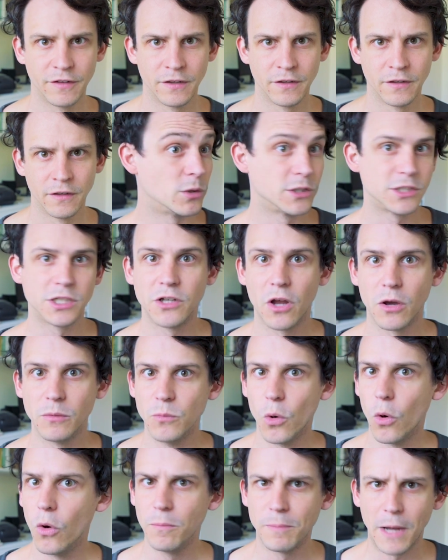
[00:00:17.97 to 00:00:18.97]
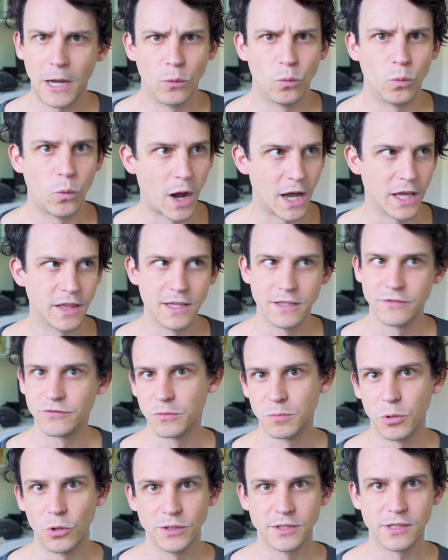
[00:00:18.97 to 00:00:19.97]
If you want to know more about why these
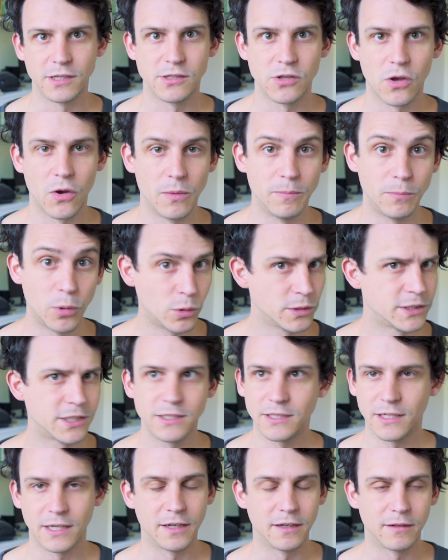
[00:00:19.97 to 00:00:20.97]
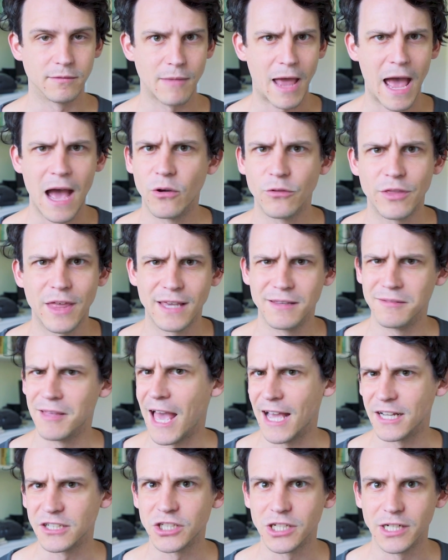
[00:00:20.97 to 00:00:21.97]
reports are so important and how they
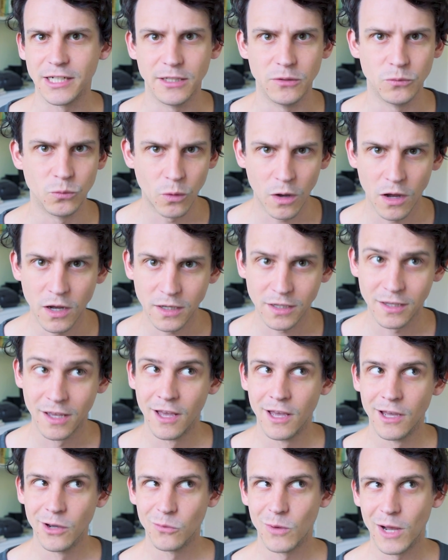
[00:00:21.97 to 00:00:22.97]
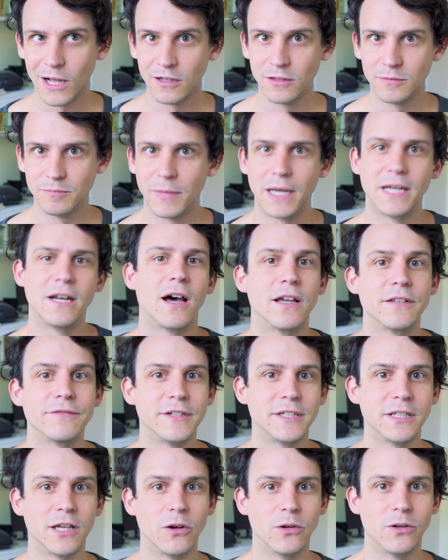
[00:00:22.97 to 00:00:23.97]
actually work, well, my last
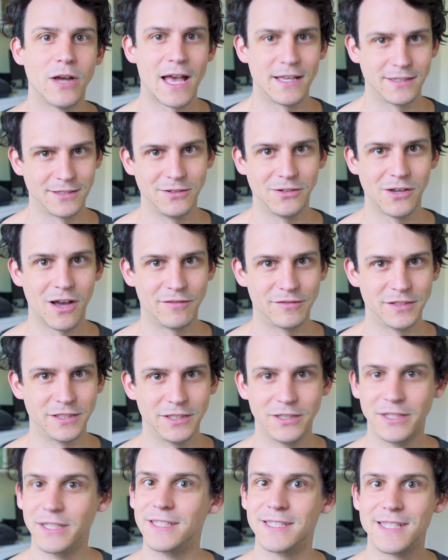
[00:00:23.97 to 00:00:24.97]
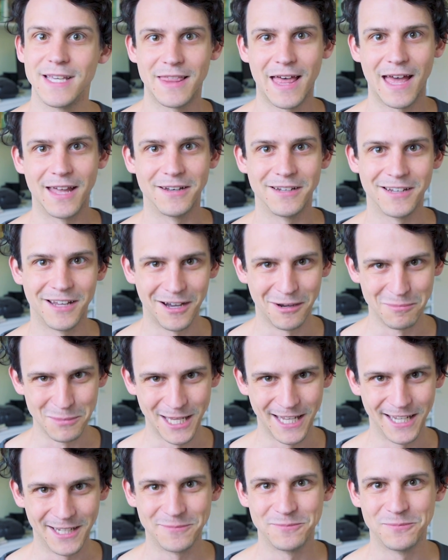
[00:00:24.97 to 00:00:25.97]
video has you covered. You can see that up
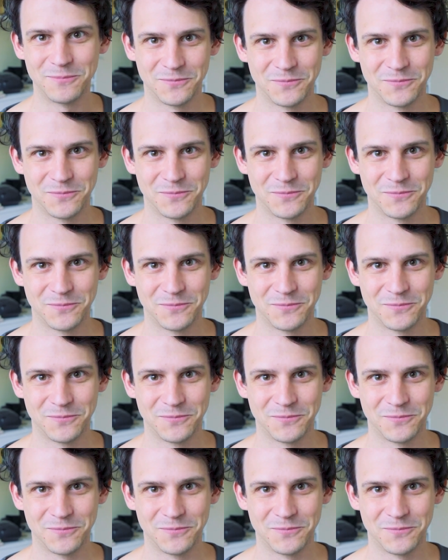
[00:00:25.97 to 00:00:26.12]
here.